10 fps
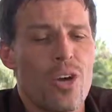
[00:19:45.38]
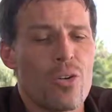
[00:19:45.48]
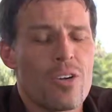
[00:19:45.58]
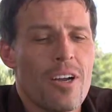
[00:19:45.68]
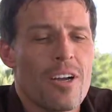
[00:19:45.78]

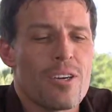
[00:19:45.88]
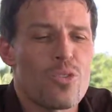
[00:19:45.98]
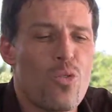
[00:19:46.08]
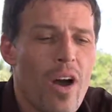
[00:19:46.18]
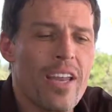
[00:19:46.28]
So
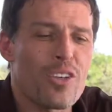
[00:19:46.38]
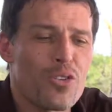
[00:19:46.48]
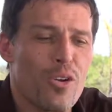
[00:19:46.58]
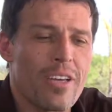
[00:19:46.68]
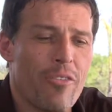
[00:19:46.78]
what
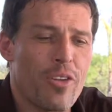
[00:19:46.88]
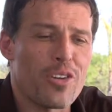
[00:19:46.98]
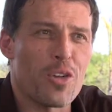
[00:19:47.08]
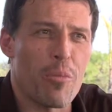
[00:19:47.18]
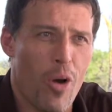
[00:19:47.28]
is your
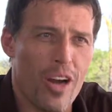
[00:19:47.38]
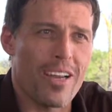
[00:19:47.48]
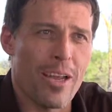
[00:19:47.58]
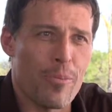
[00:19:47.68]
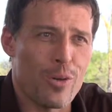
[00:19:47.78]
definition of
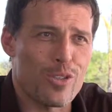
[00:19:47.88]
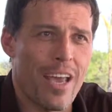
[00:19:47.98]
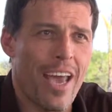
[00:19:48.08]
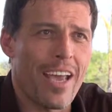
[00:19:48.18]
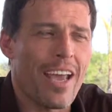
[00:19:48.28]
marketing per
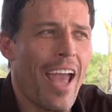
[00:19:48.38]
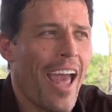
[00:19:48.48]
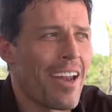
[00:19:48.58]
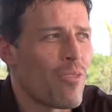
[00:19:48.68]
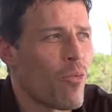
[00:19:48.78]
se?
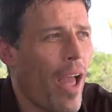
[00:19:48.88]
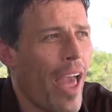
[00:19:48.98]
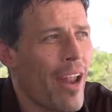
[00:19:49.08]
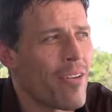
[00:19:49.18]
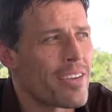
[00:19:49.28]
And
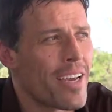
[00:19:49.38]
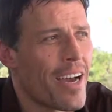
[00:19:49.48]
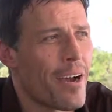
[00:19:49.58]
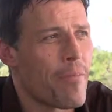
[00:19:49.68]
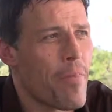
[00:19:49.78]

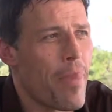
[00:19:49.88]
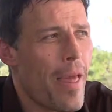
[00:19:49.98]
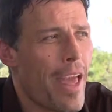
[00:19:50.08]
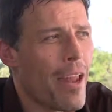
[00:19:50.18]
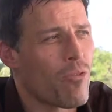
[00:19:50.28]

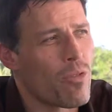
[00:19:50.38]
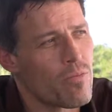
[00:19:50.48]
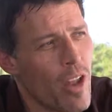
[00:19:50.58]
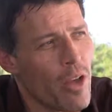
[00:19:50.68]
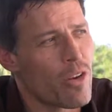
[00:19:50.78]

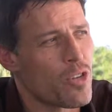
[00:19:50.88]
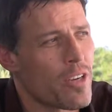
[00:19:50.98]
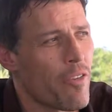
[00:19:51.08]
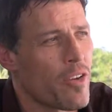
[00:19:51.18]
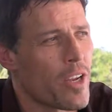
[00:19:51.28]
not only what's
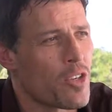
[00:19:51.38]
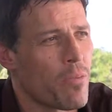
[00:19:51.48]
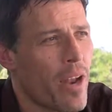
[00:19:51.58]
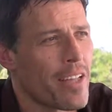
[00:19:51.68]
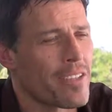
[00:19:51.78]
your
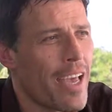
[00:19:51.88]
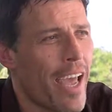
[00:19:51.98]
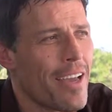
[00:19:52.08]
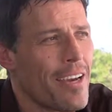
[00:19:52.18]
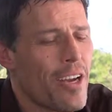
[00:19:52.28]
definition, but I'd
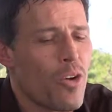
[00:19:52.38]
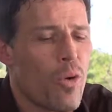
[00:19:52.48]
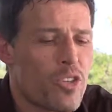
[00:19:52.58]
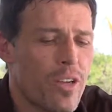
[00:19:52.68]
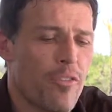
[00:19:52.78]
say,
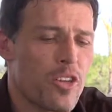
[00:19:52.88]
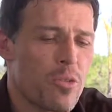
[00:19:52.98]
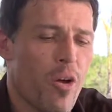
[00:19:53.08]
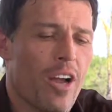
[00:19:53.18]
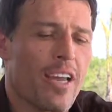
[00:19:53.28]
what's your
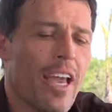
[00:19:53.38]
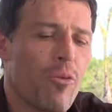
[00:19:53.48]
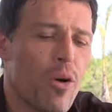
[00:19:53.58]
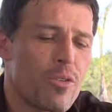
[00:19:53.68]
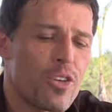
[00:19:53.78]
definition of
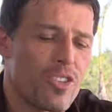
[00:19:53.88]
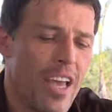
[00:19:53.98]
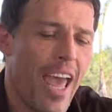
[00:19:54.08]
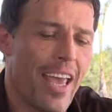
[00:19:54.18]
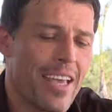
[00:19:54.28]
marketing, and what would you
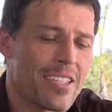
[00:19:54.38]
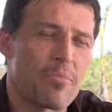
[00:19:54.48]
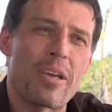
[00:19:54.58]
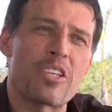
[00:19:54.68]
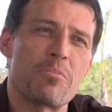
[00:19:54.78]
say
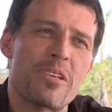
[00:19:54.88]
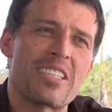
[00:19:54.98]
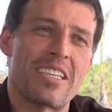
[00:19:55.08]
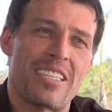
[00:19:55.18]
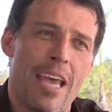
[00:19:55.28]
is the biggest
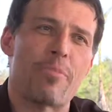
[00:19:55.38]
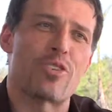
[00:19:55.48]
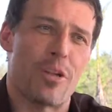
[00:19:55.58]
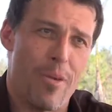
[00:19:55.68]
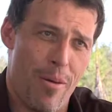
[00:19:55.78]

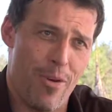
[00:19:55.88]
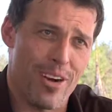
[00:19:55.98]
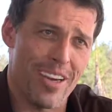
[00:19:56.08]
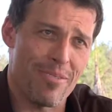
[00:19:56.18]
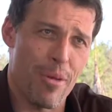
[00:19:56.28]
misconception about
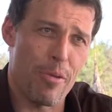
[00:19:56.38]
marketing?